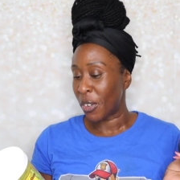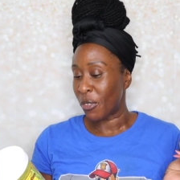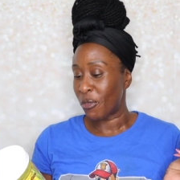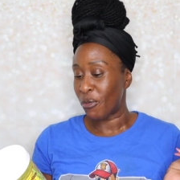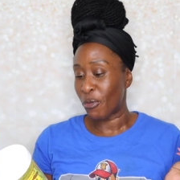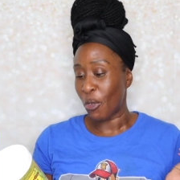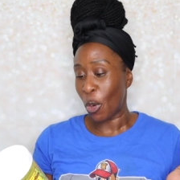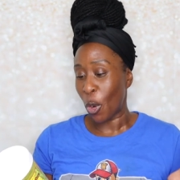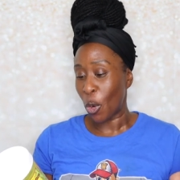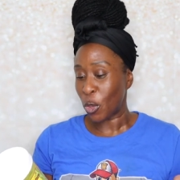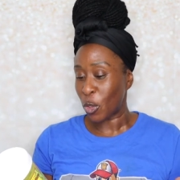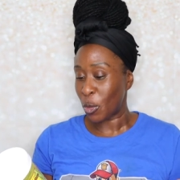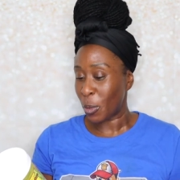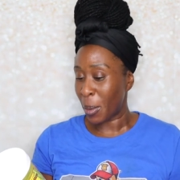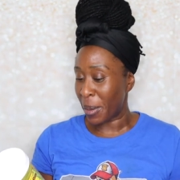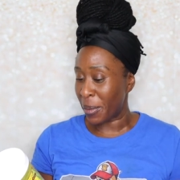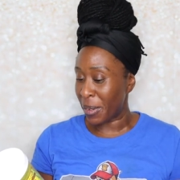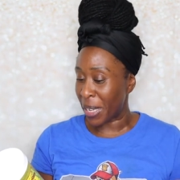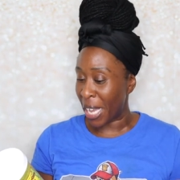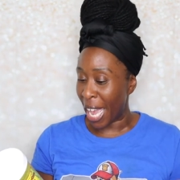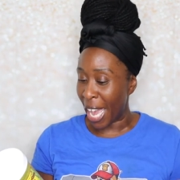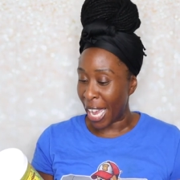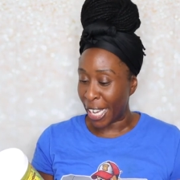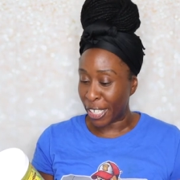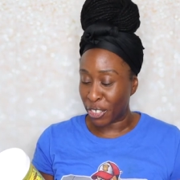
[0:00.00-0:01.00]

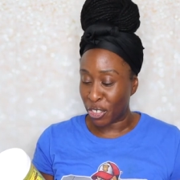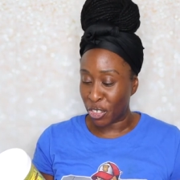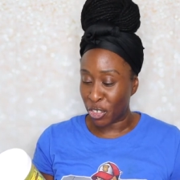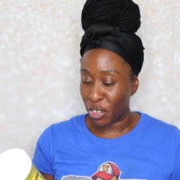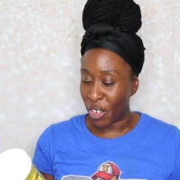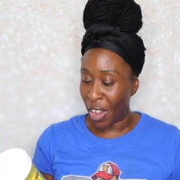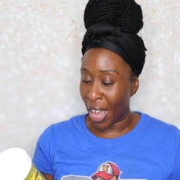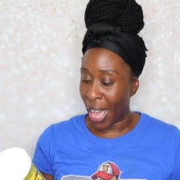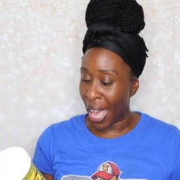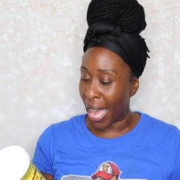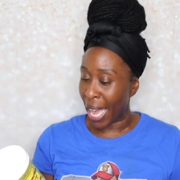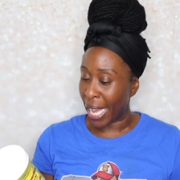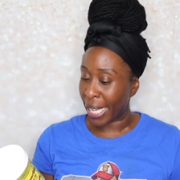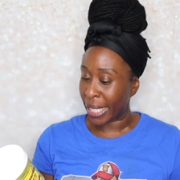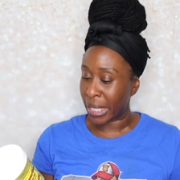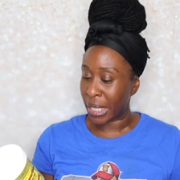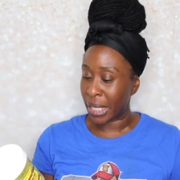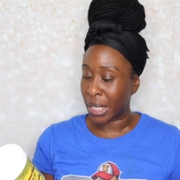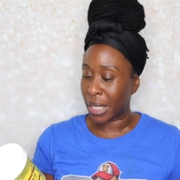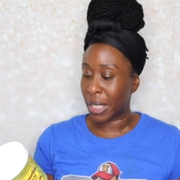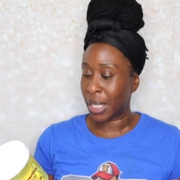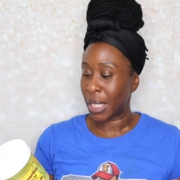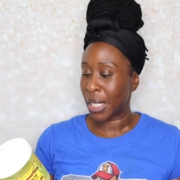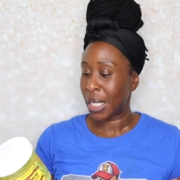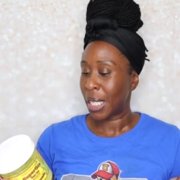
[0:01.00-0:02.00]
rosemary
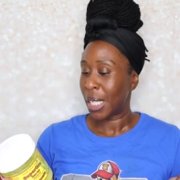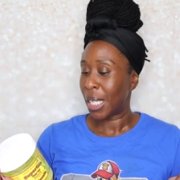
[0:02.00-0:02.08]
extract,